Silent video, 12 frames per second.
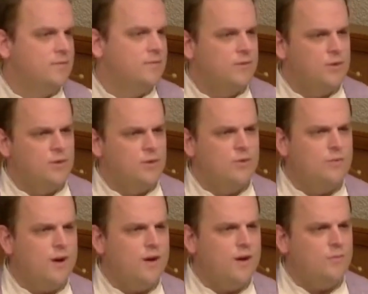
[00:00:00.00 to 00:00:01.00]
Who,
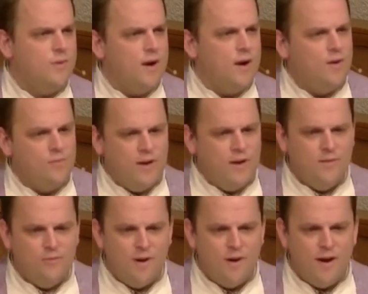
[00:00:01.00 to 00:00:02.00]
what, where, when,
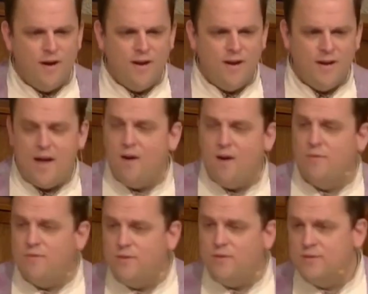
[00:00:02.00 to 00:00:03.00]
why, and how?
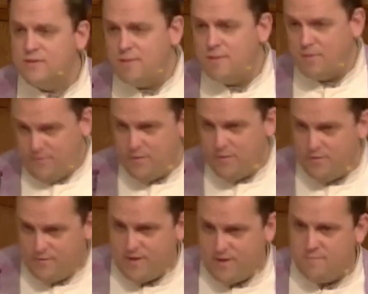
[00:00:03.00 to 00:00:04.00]
We've used up a few
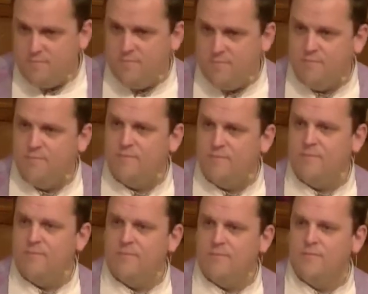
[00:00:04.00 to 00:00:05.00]
of them.
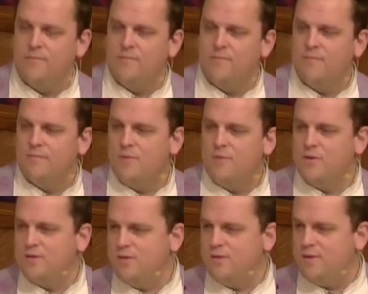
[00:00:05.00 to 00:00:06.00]

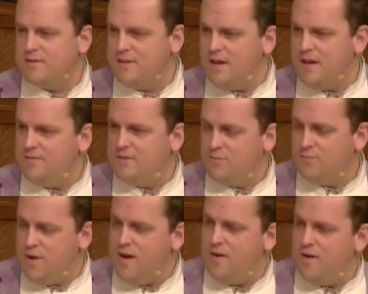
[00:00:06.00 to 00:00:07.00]
Mostly what's left is
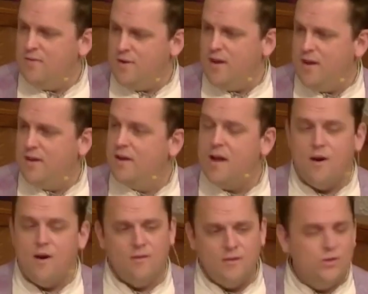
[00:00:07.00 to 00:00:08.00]
where and when, and I
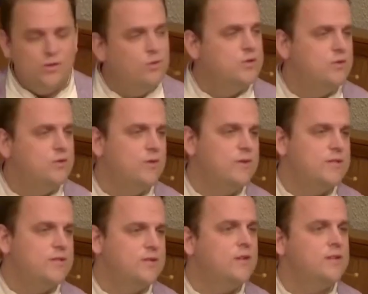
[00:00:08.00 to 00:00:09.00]
already told you when we
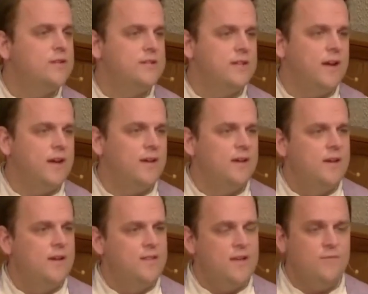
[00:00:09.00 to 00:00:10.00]
started today
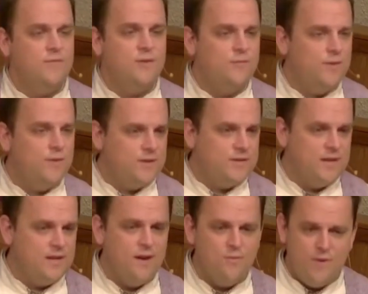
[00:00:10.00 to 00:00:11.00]
that if you're
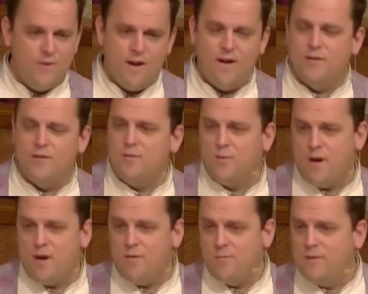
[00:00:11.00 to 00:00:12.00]
focusing on where, you're
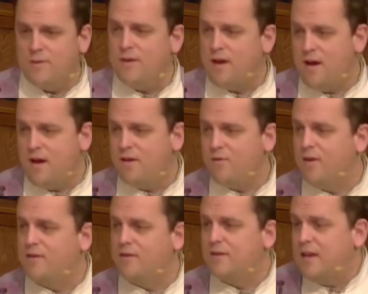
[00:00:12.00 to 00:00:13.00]
probably not
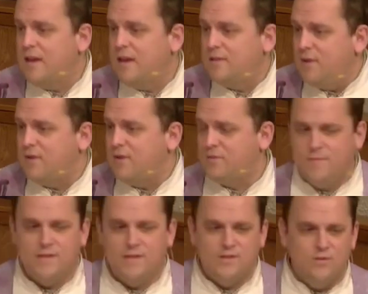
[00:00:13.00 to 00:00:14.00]
going to get as much from
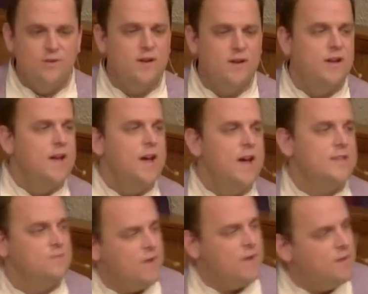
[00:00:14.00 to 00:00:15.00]
this story as
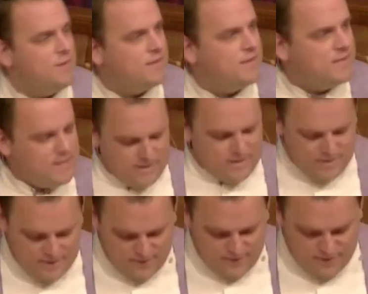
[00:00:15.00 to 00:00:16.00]
it might be intended to
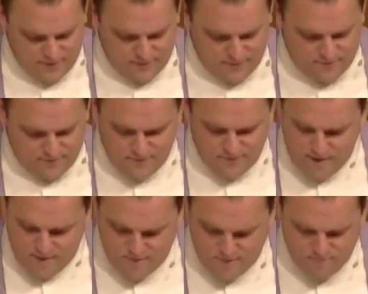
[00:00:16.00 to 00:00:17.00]
give you. No?